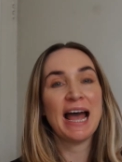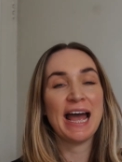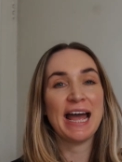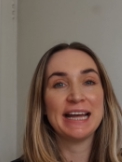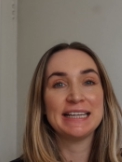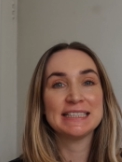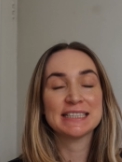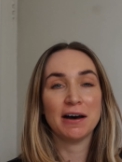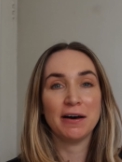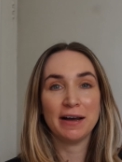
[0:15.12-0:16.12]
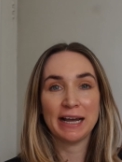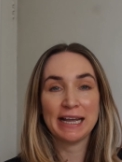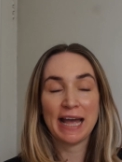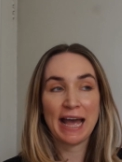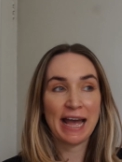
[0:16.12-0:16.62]
and
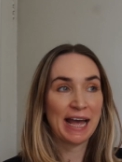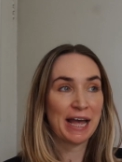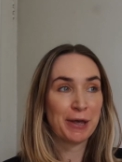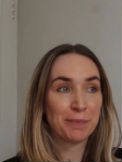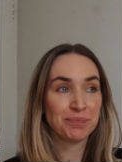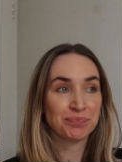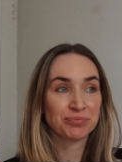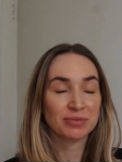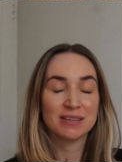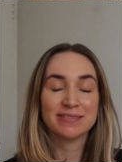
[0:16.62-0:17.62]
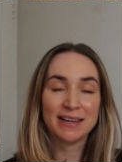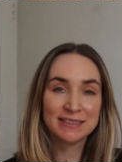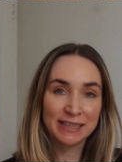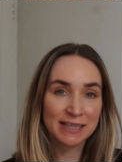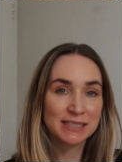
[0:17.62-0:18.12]
I am
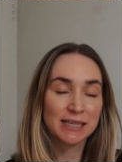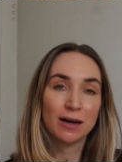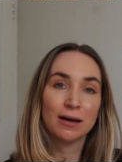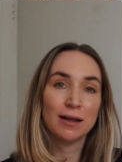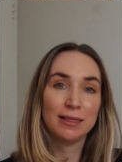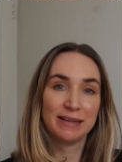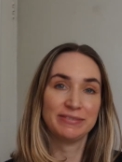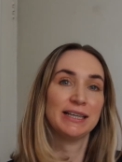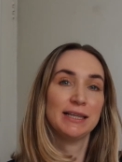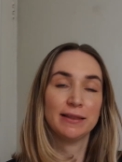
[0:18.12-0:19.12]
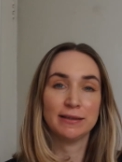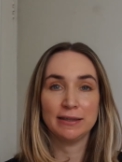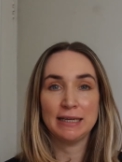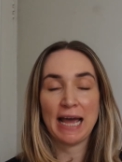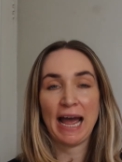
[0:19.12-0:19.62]
30 years young, living in
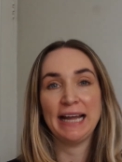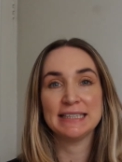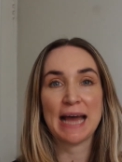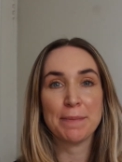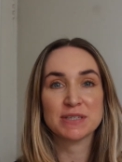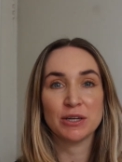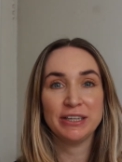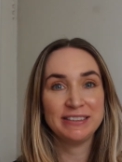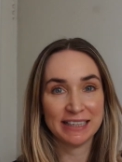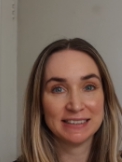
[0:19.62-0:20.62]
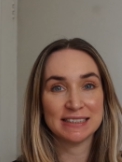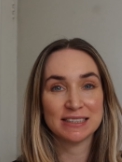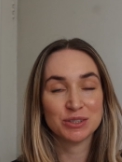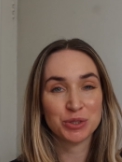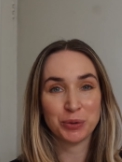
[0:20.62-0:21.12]
London and absolutely addicted
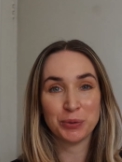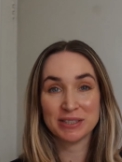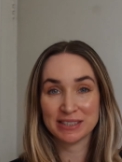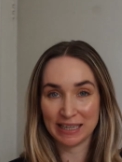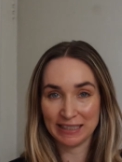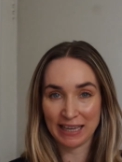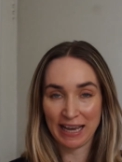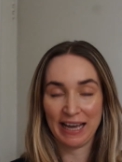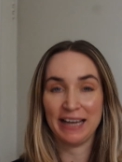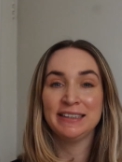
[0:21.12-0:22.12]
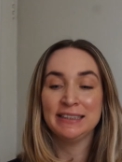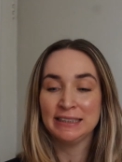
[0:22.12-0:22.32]
to skincare.